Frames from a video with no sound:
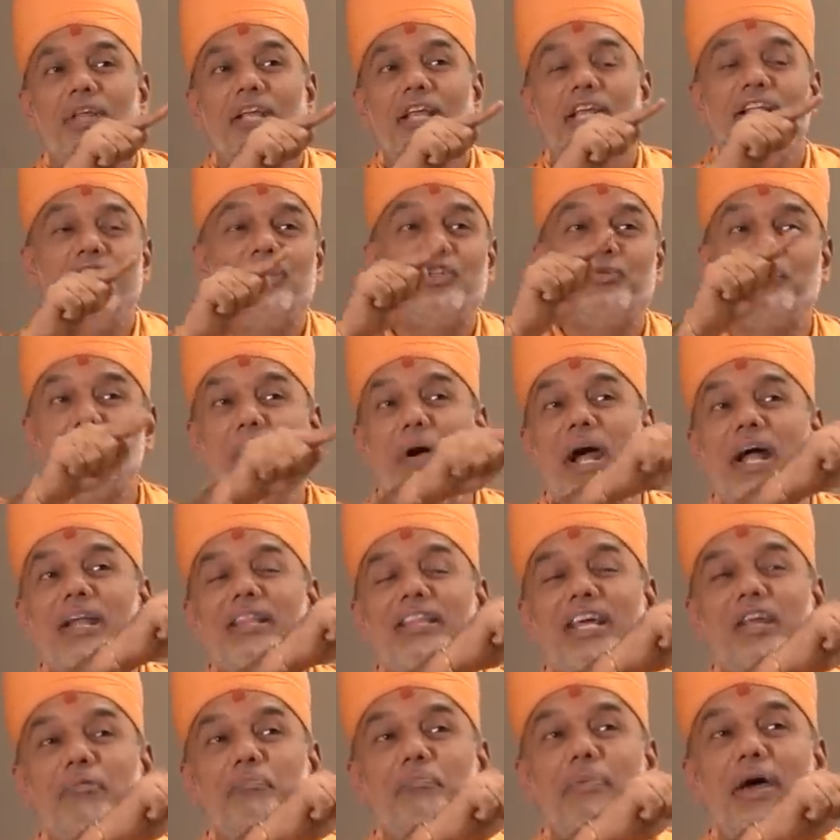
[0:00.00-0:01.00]
inspired
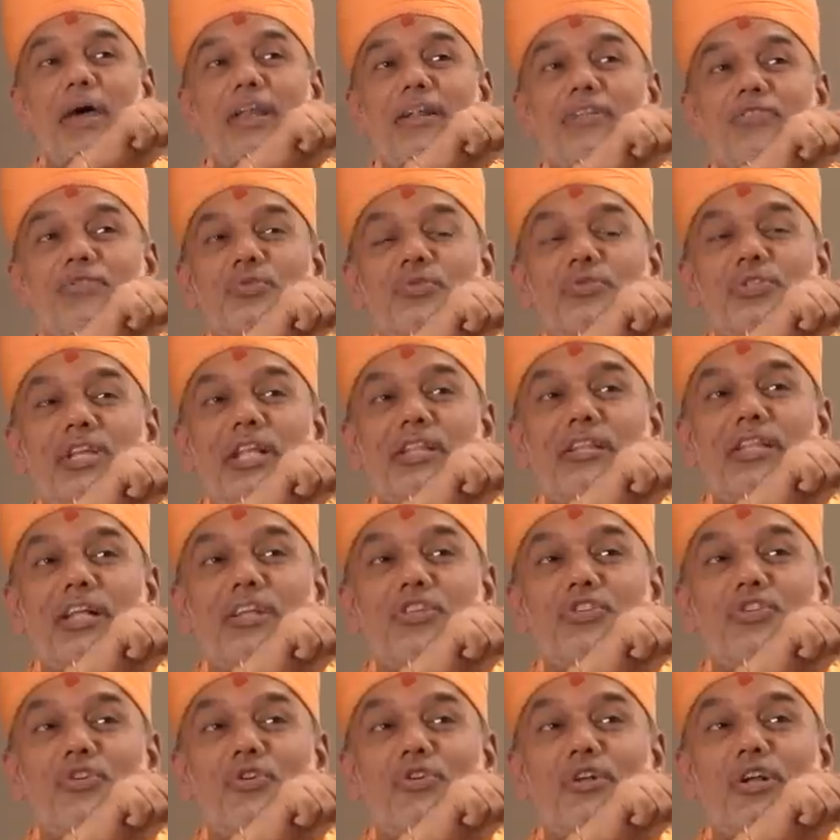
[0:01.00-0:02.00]
their parents to send
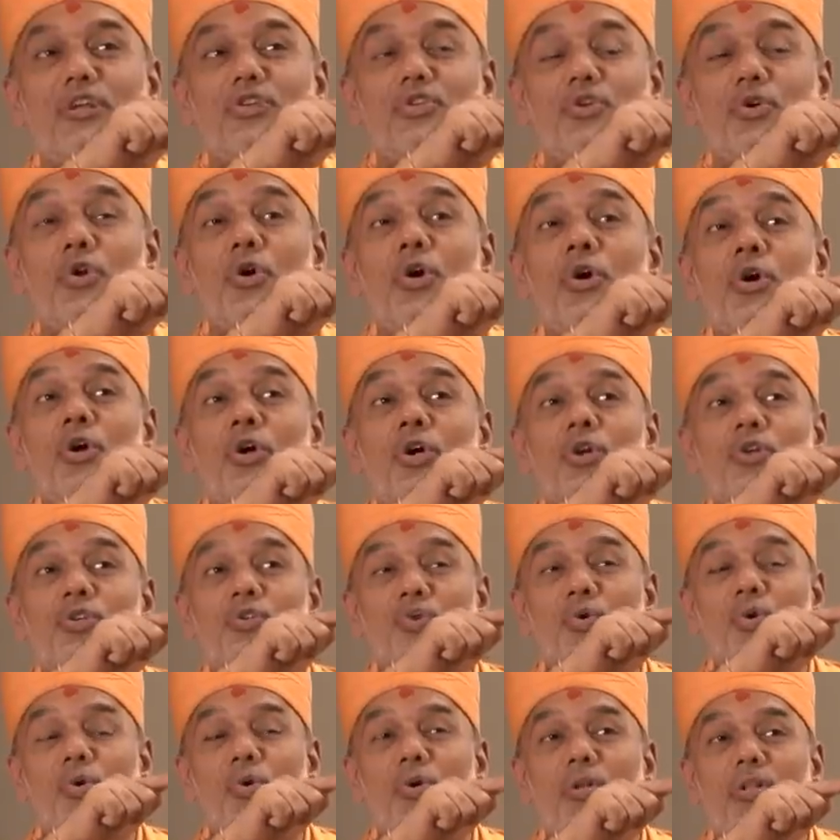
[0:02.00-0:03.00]
their children to
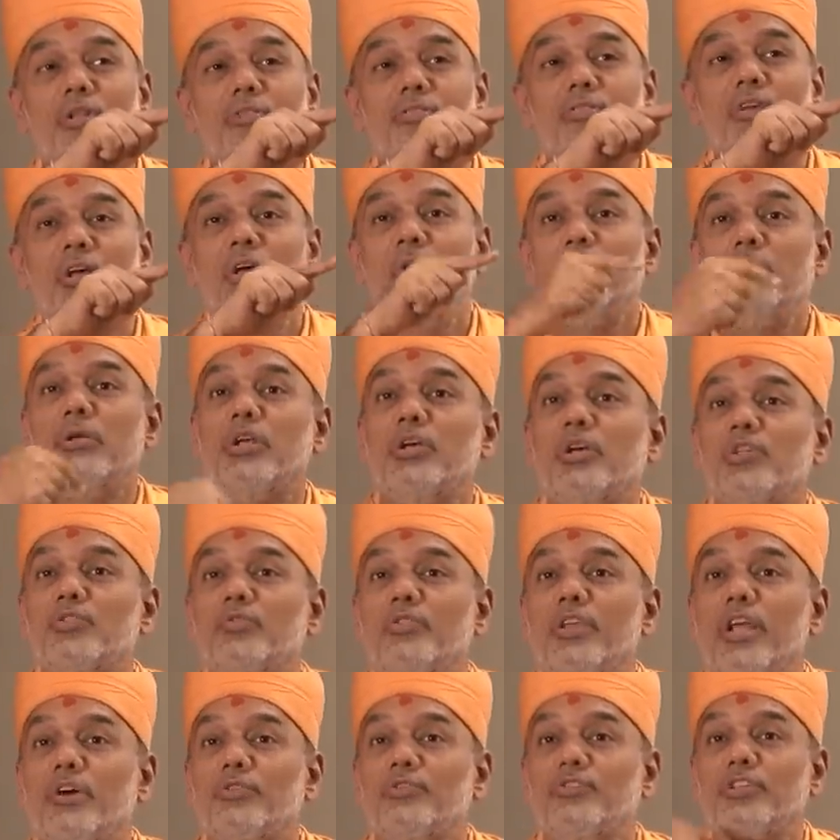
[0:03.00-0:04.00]
schools because
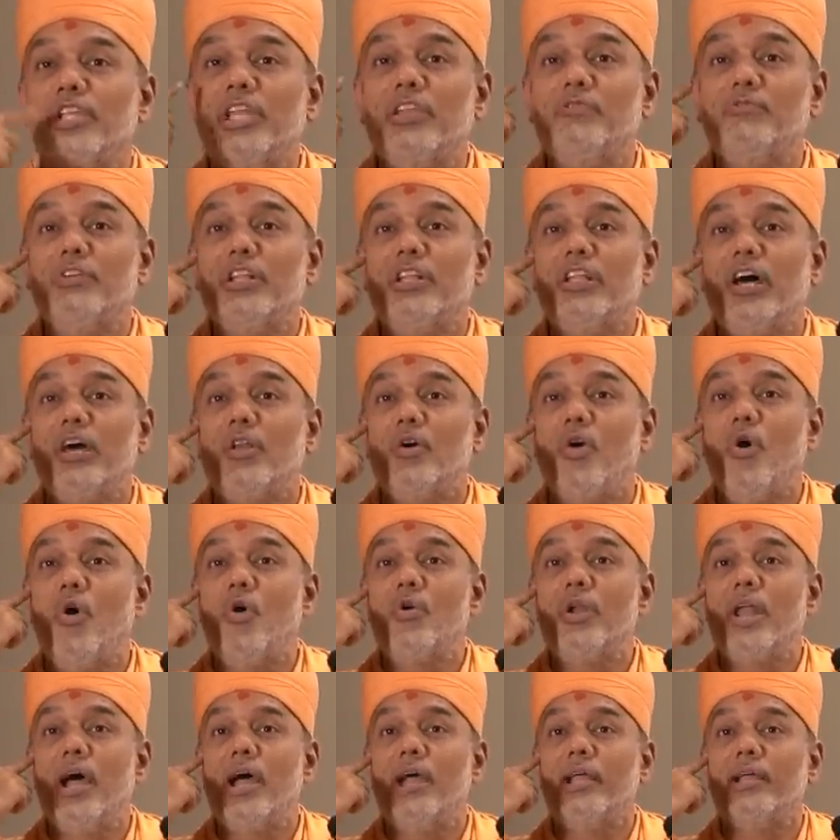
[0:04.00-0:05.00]
we have seen with our
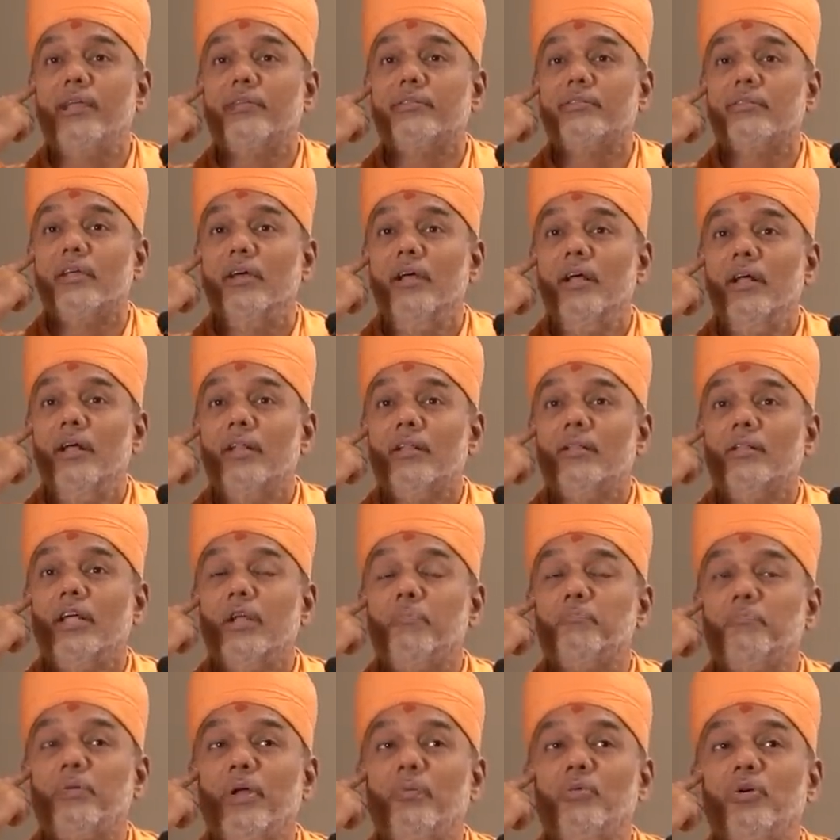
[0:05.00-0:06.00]
own eyes
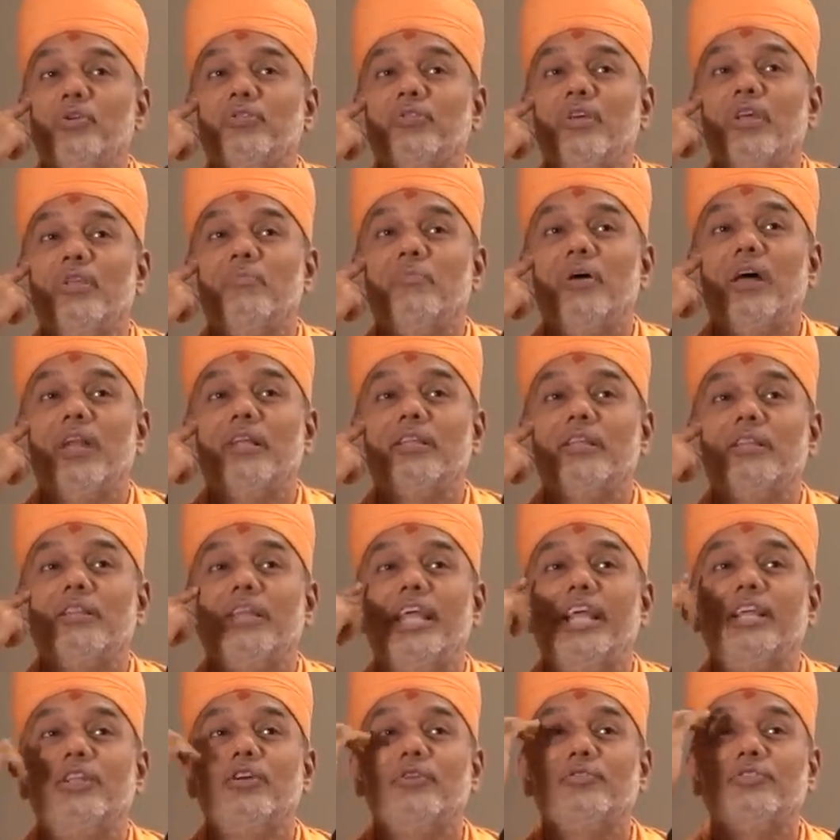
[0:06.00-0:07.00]
that Pramukh Swami Maharaj at the
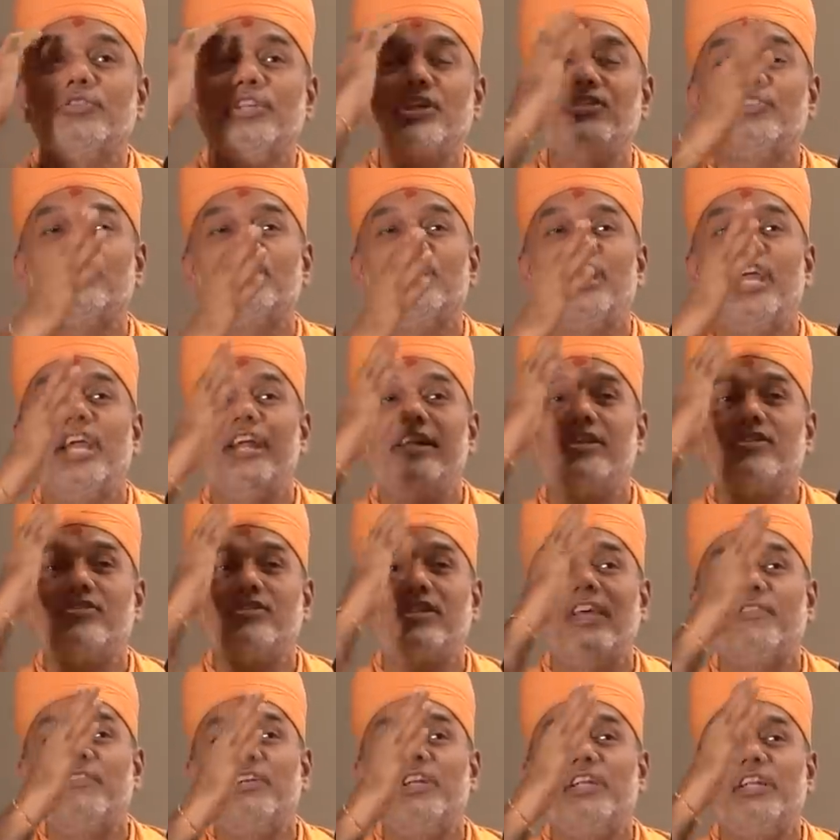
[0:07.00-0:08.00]
age of 68,
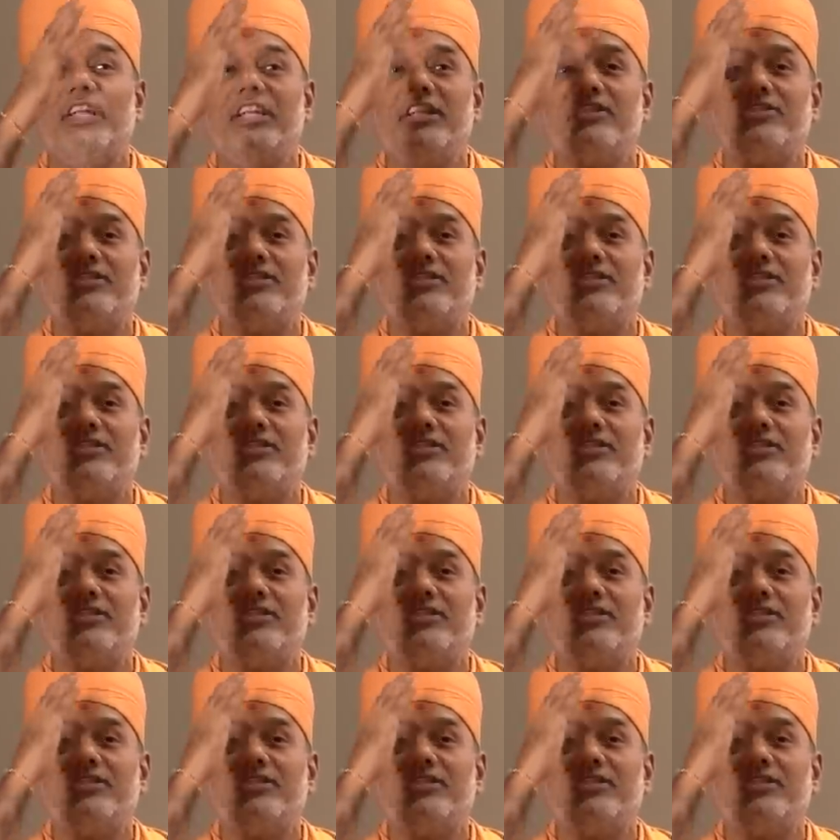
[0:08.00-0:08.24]
70,